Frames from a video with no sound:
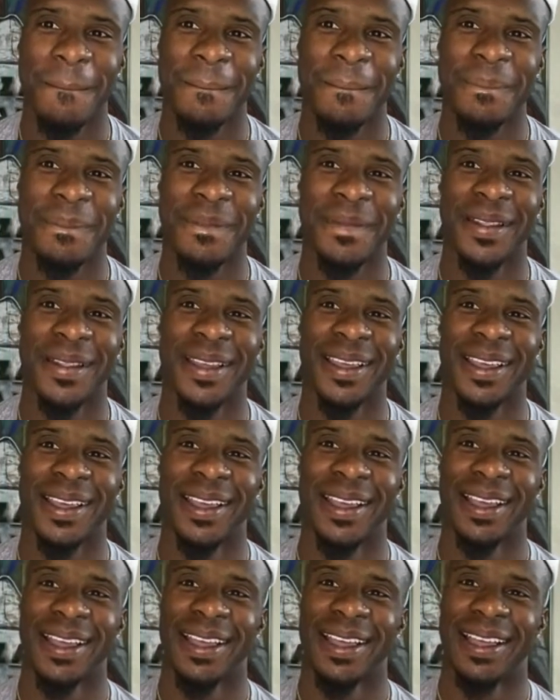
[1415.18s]

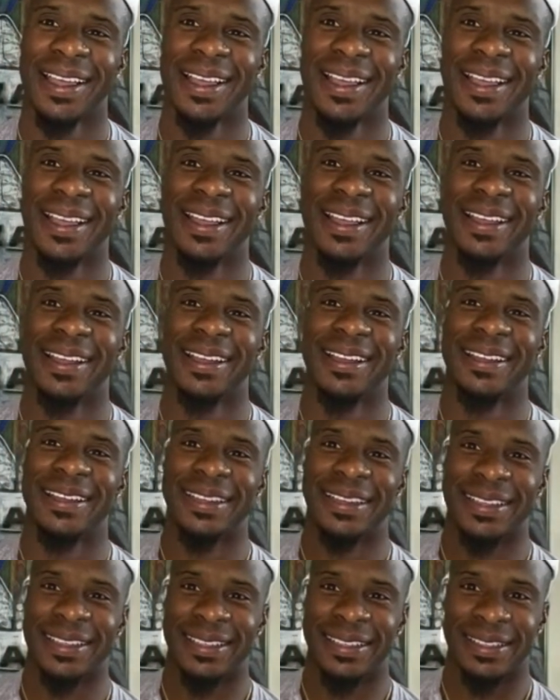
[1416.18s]

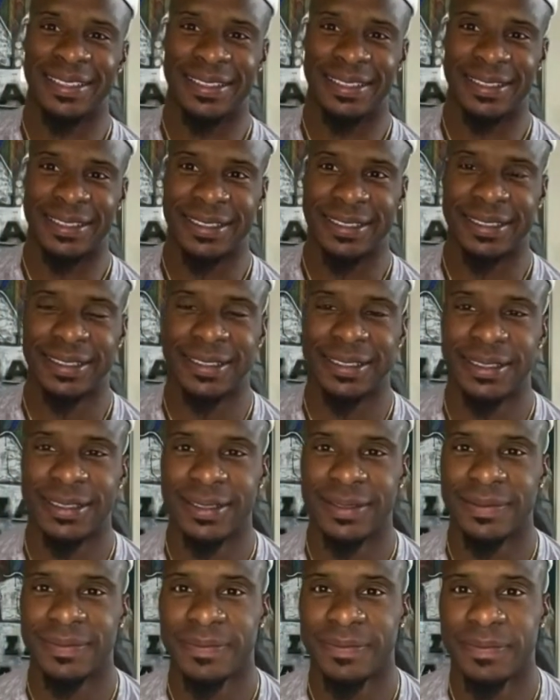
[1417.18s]

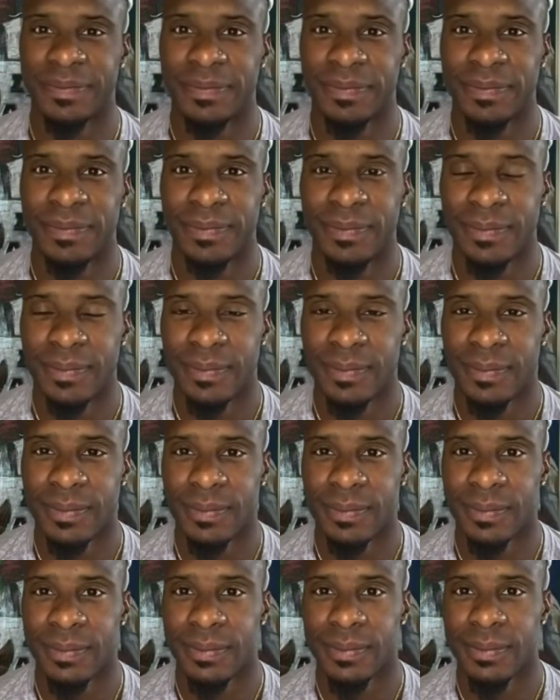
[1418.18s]

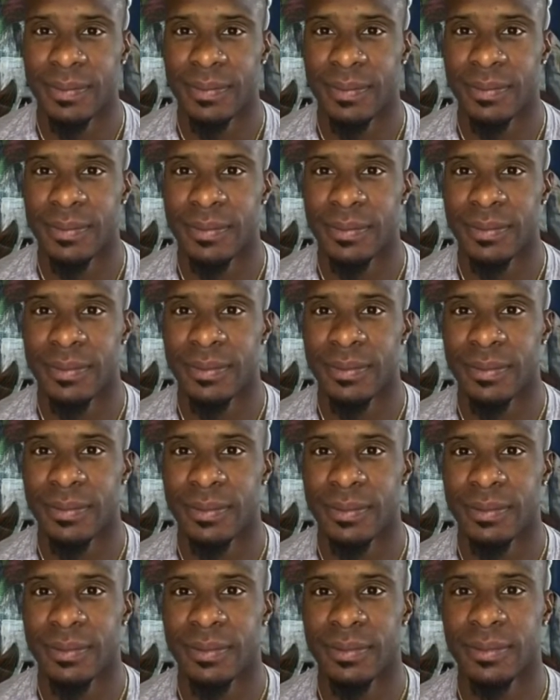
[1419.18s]

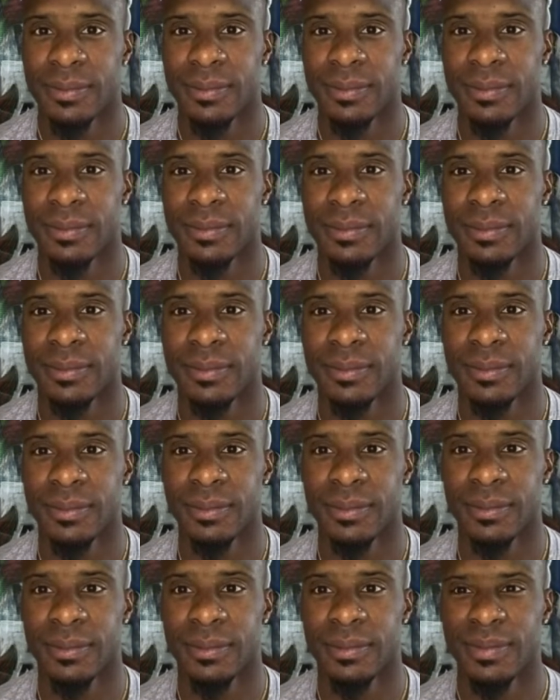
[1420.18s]

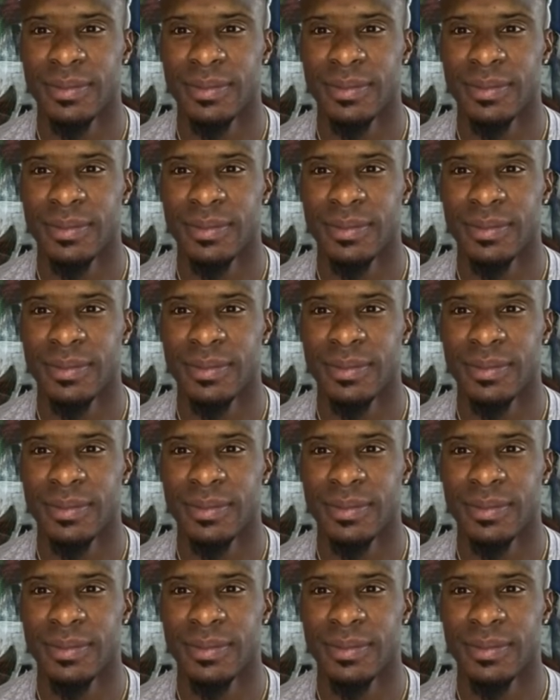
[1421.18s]
[no speech]